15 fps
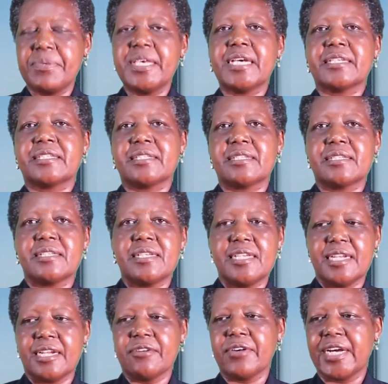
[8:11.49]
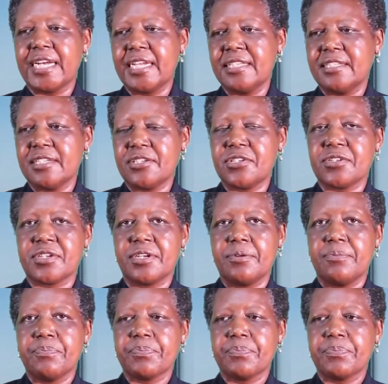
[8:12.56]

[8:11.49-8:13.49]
peers in an organization